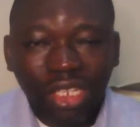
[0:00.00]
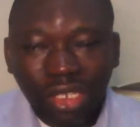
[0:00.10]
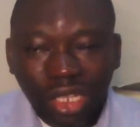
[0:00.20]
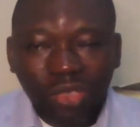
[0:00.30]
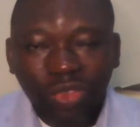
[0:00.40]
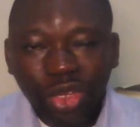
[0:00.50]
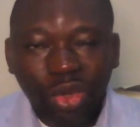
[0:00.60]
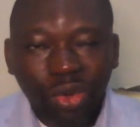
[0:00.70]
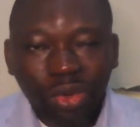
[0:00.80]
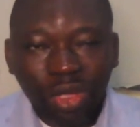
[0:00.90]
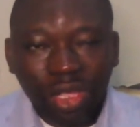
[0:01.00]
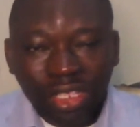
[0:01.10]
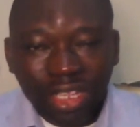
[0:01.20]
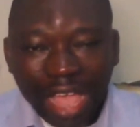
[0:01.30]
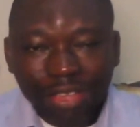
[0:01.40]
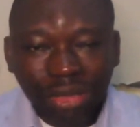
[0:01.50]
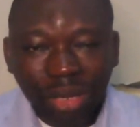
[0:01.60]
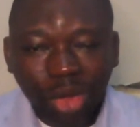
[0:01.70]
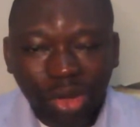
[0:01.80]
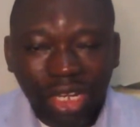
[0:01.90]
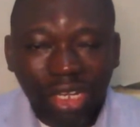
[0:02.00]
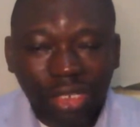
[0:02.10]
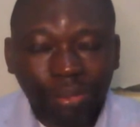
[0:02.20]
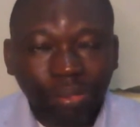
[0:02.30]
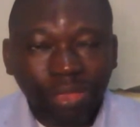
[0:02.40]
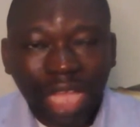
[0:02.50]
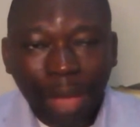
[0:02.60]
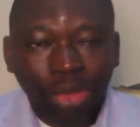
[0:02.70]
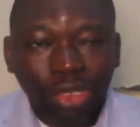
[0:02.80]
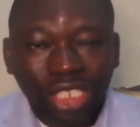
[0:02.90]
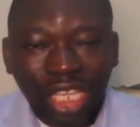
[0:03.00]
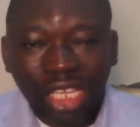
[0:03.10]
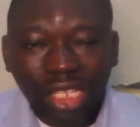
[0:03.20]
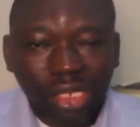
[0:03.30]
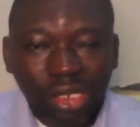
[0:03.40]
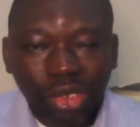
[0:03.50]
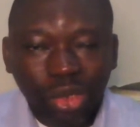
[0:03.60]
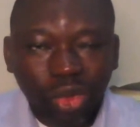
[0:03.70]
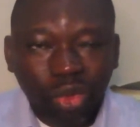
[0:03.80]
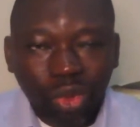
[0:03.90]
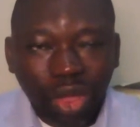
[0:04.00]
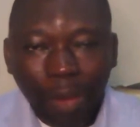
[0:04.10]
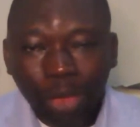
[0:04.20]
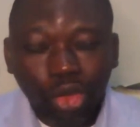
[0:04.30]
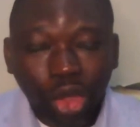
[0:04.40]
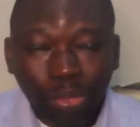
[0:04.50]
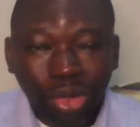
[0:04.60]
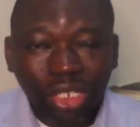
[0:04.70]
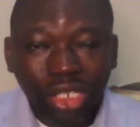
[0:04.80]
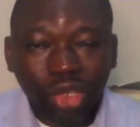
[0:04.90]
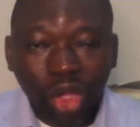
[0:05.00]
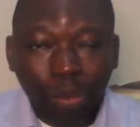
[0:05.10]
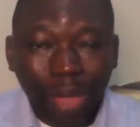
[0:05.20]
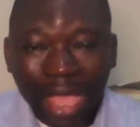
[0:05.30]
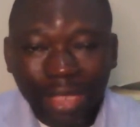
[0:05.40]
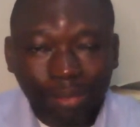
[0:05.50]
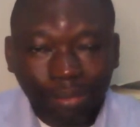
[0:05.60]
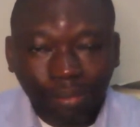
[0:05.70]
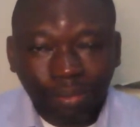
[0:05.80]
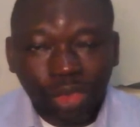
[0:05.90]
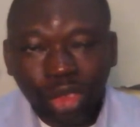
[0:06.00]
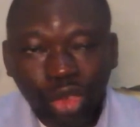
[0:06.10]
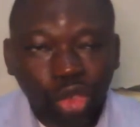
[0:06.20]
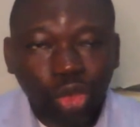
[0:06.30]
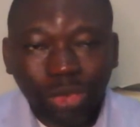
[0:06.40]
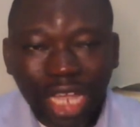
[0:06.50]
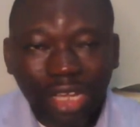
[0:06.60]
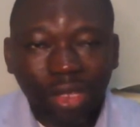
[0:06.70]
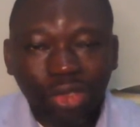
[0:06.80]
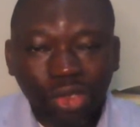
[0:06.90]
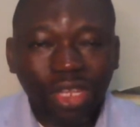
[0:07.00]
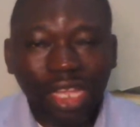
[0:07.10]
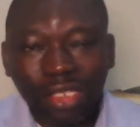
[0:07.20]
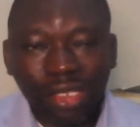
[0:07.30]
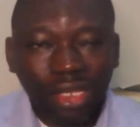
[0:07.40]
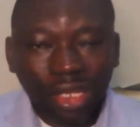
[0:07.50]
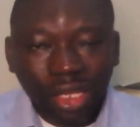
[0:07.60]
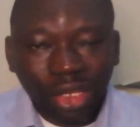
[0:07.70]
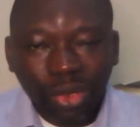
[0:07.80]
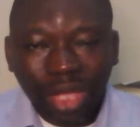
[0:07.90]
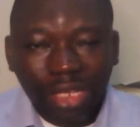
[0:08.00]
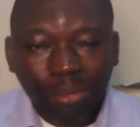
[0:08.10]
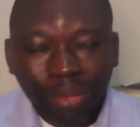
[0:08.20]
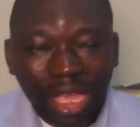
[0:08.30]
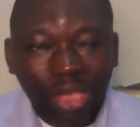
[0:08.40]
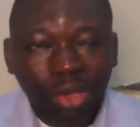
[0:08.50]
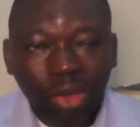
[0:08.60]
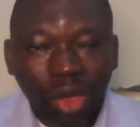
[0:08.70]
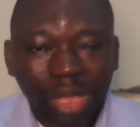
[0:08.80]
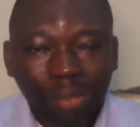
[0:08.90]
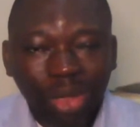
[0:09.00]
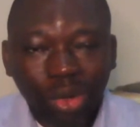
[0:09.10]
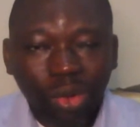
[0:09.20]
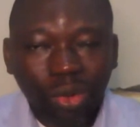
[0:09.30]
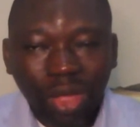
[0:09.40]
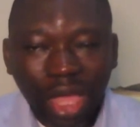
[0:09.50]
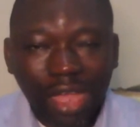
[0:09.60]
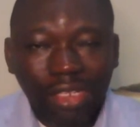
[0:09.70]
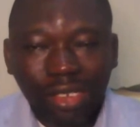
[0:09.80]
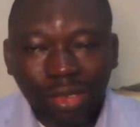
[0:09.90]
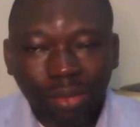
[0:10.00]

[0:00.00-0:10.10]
This video is live streamed currently. I'm going to upload it on my YouTube channel so that you can make your comment below and